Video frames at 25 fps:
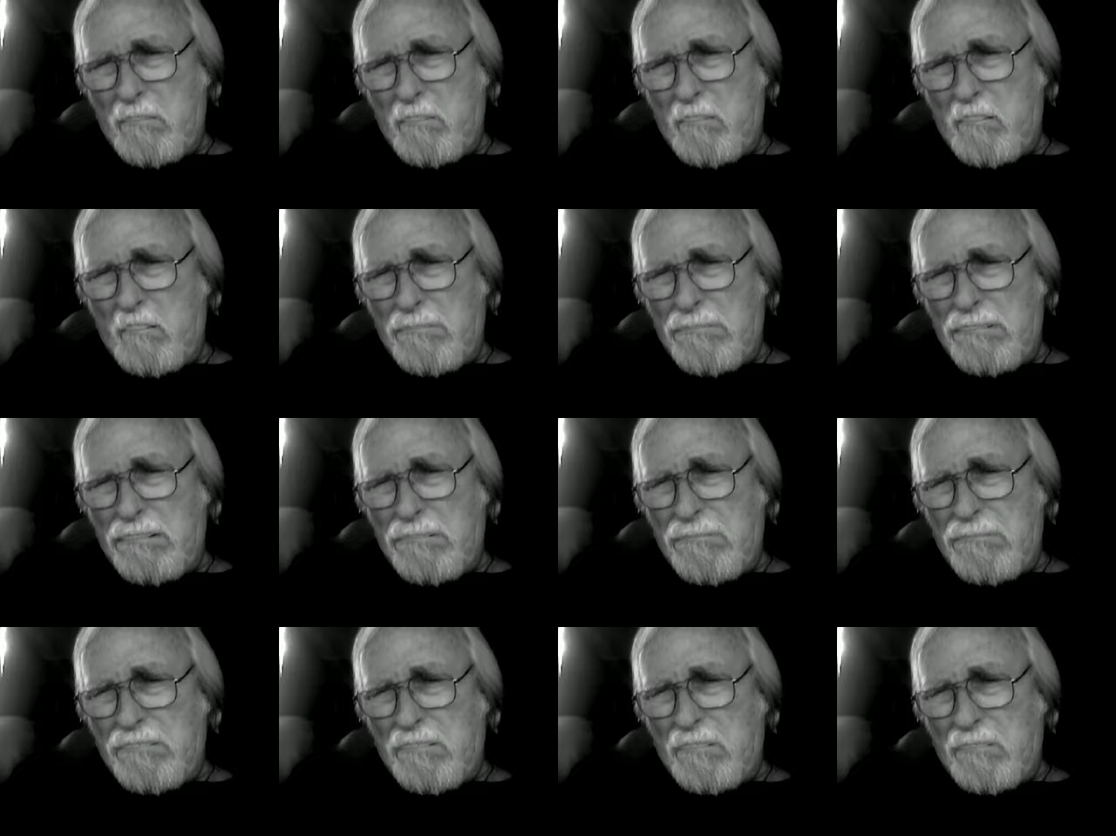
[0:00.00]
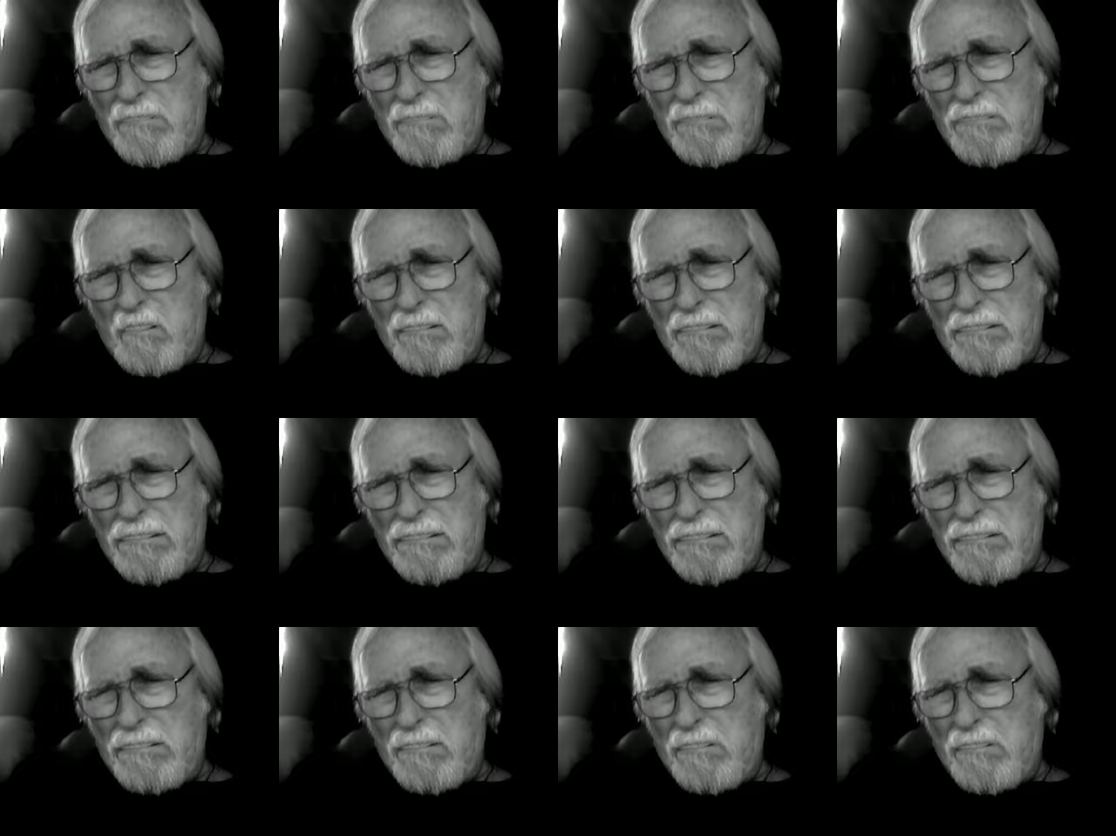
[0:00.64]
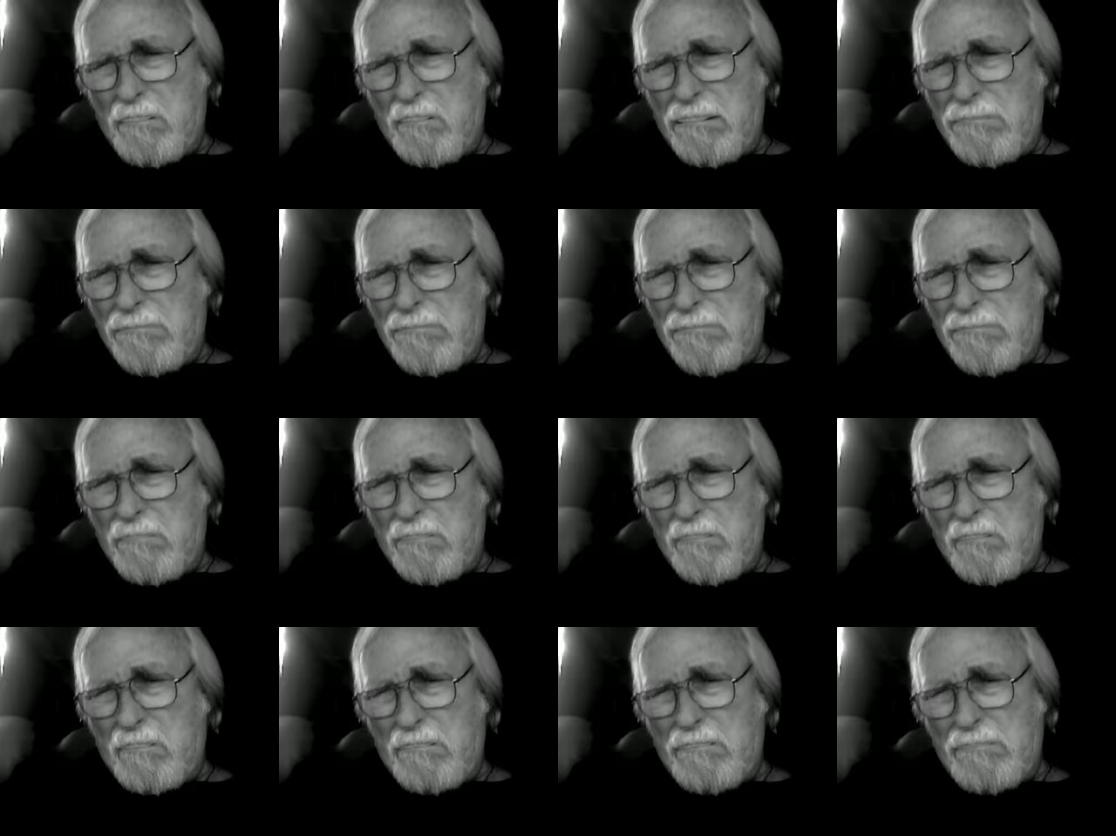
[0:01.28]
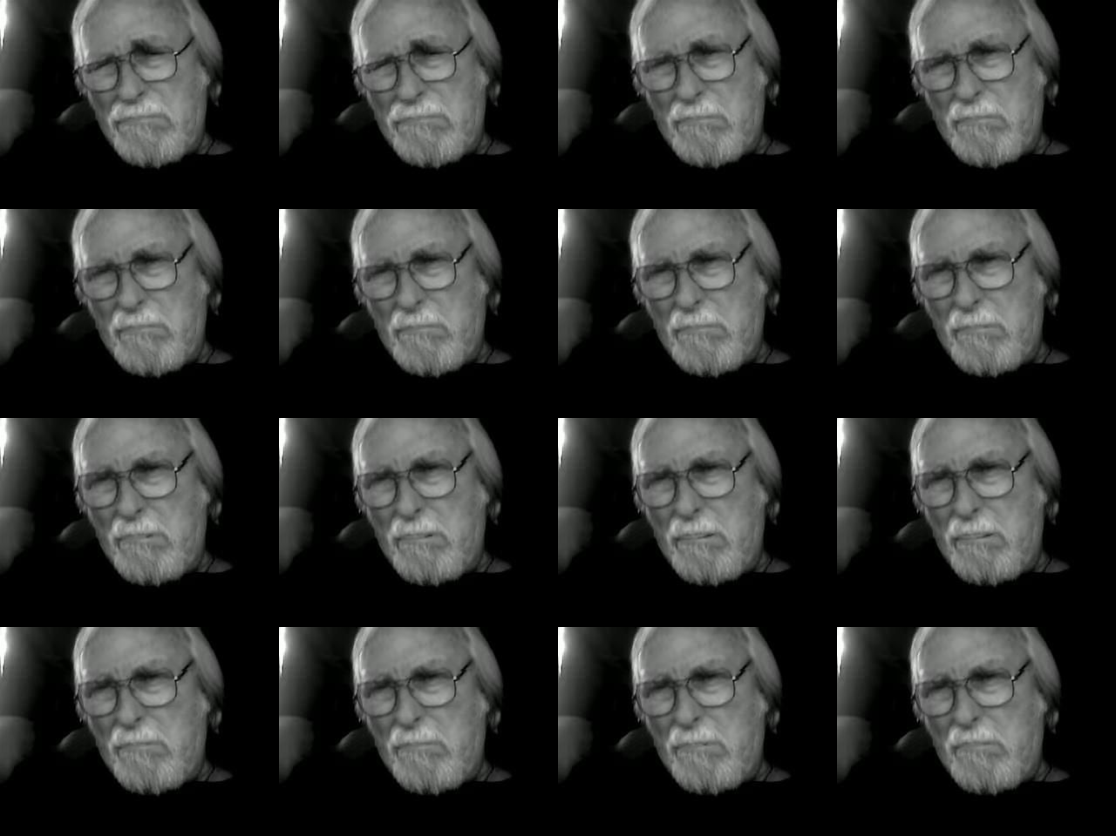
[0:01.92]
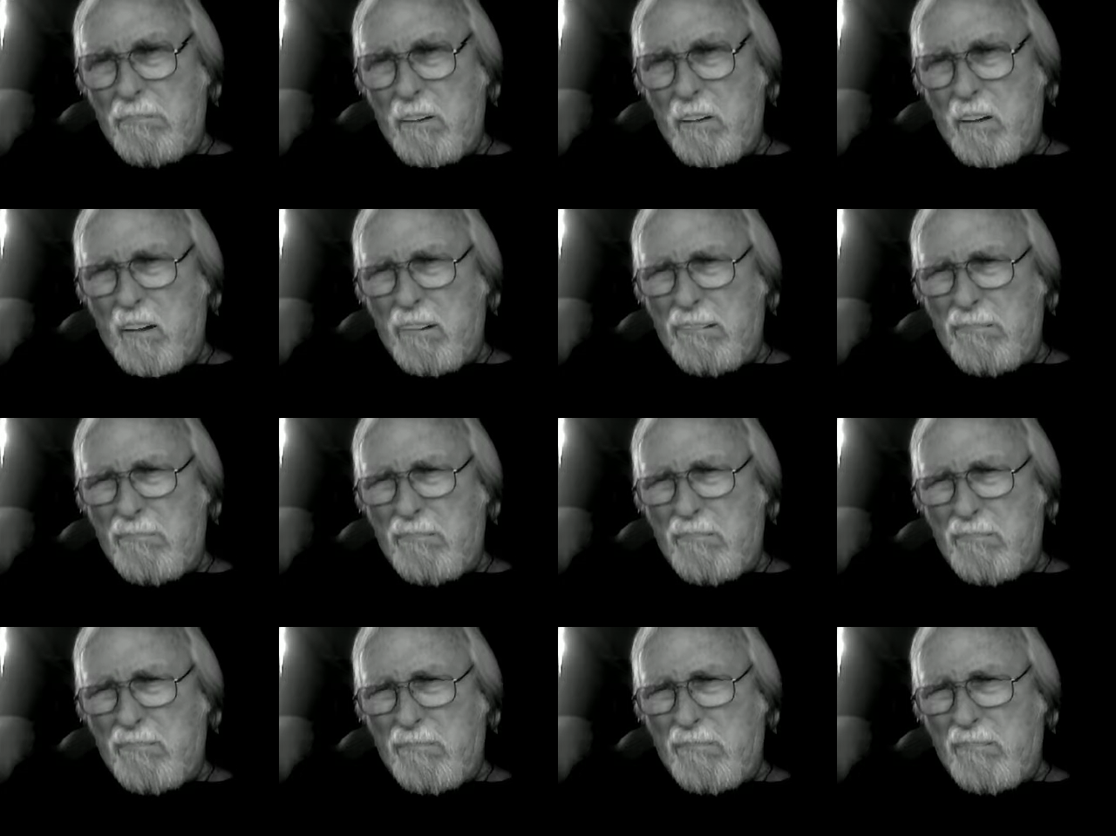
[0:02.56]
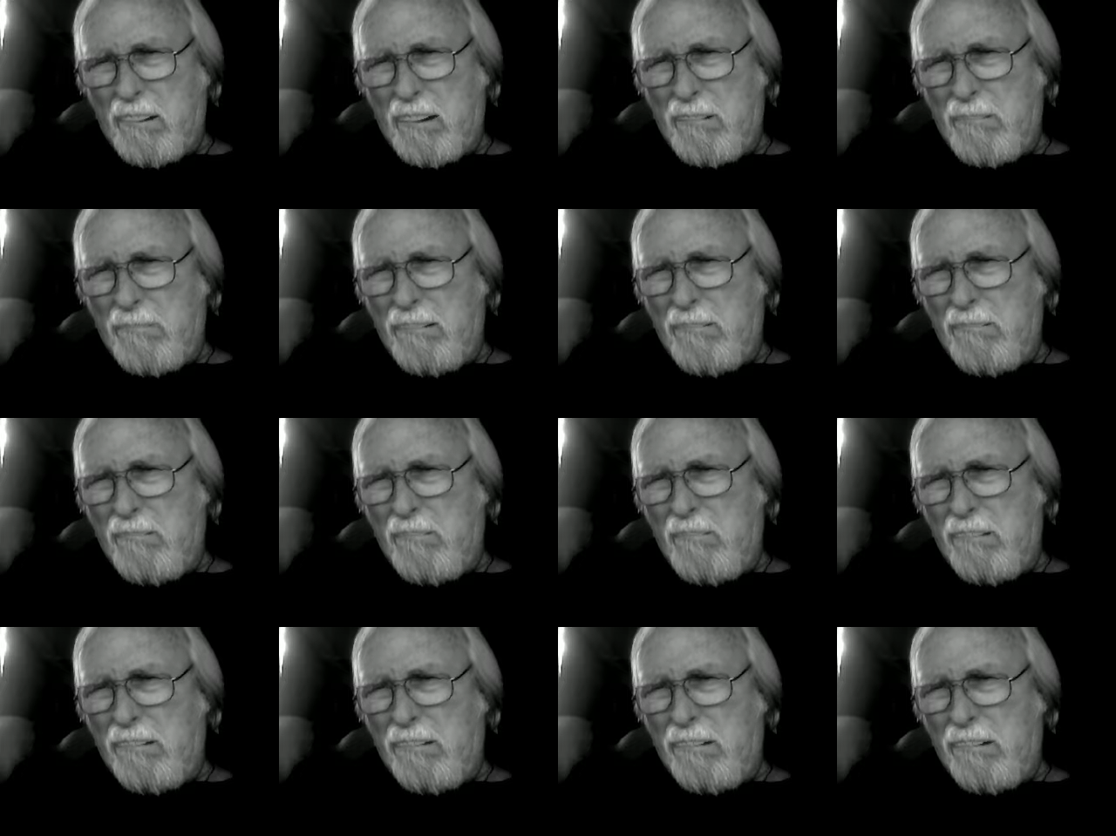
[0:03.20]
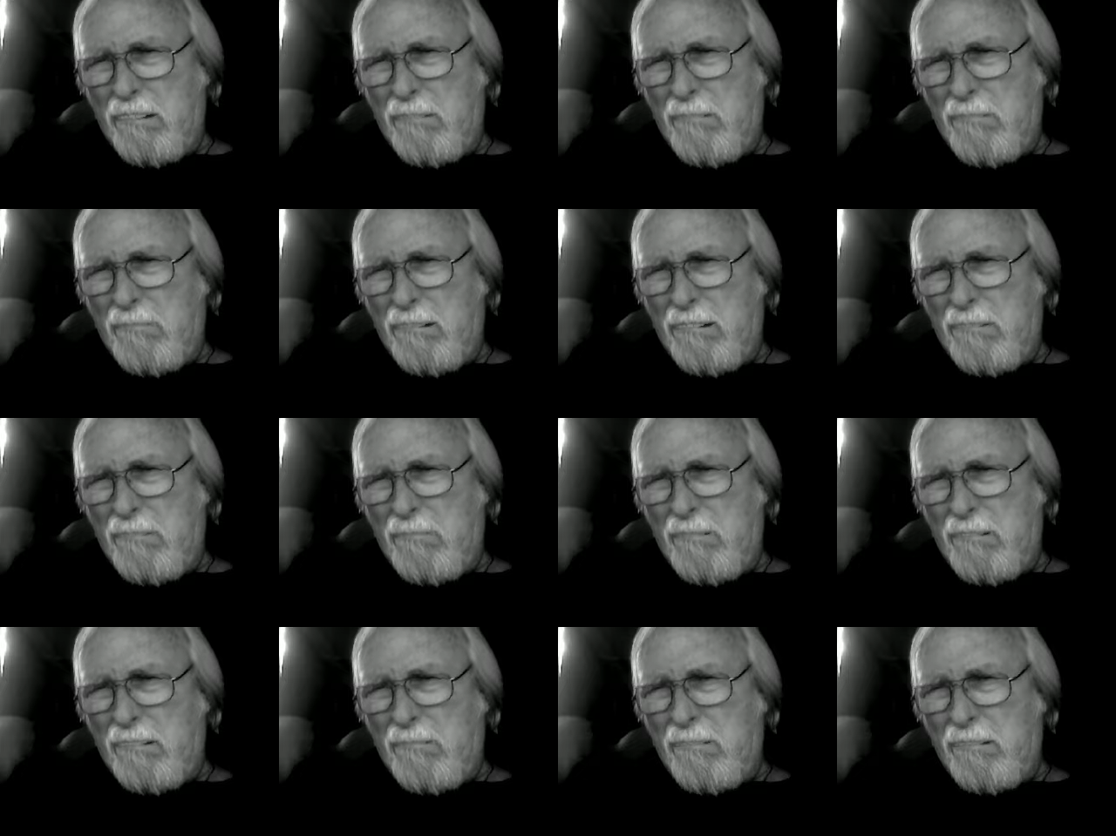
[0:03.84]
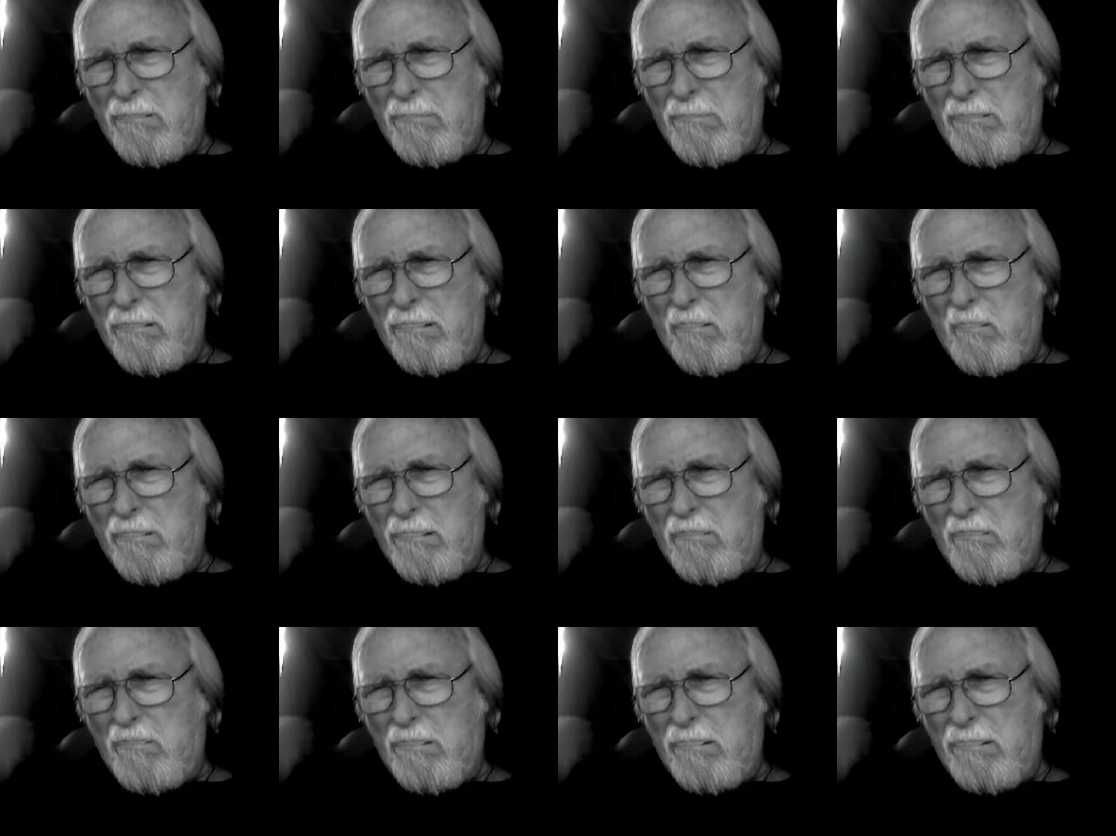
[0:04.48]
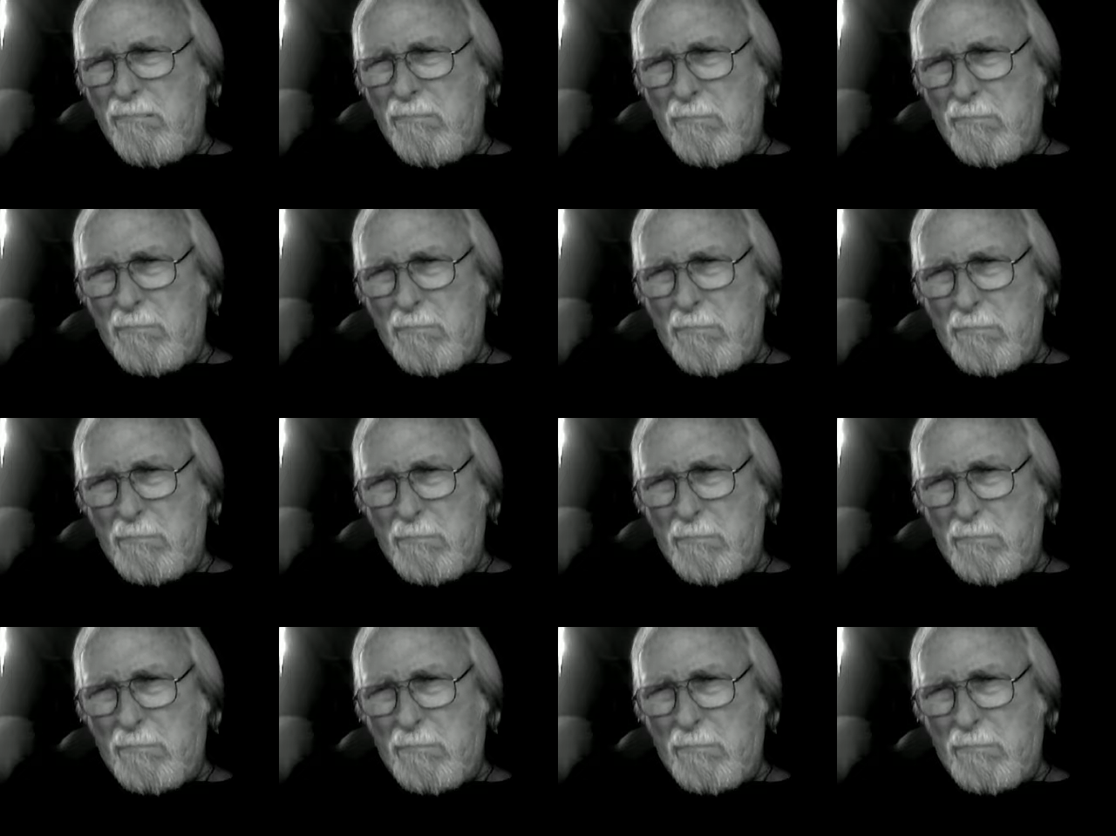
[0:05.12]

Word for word: Where they got the tree outside and all the little bug that crawl up your ass in the middle of the night.